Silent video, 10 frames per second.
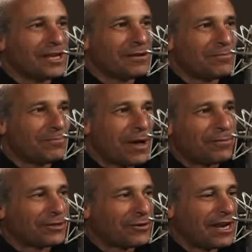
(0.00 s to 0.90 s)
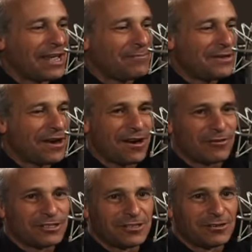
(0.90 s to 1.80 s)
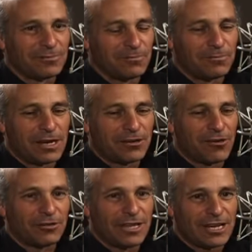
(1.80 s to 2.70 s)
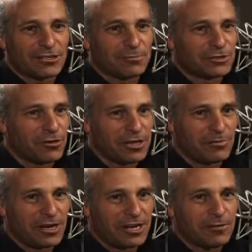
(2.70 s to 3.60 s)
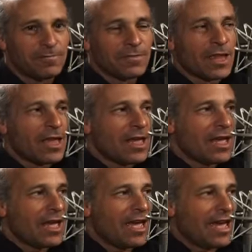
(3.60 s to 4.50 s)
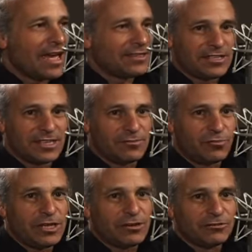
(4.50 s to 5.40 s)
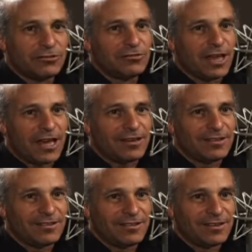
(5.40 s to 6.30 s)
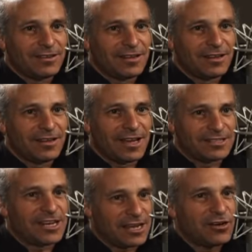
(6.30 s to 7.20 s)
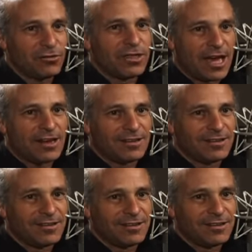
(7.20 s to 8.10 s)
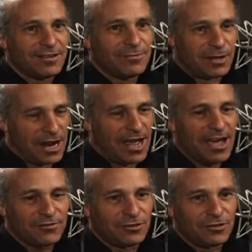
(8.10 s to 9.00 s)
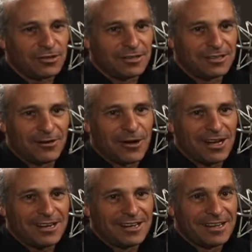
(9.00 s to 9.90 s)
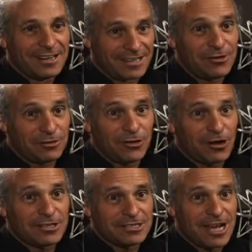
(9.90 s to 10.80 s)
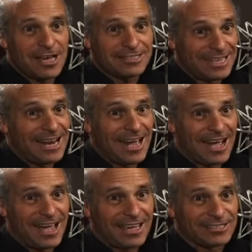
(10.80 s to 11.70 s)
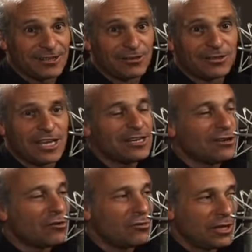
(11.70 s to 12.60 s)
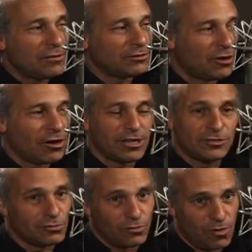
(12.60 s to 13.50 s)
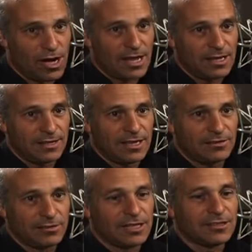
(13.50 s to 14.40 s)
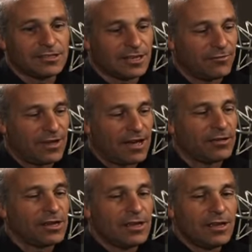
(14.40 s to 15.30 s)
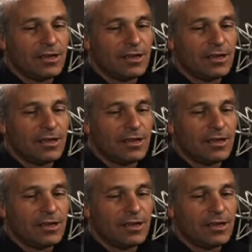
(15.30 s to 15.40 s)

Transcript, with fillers: uh, public radio, NPR, which are better called National Petroleum Radio, and they said, "We don't do that." I said, "I know that, but I have to." You know what? You talk to these guys, they lie. So they didn't know who they were talking to or why, and they let the stuff out.